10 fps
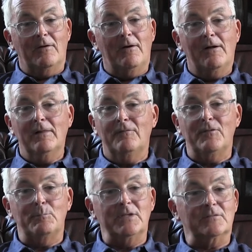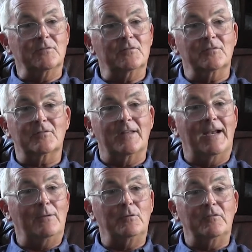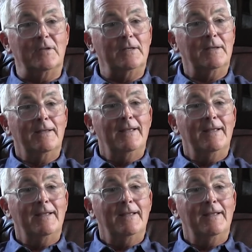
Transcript: all of the businesses that I was in.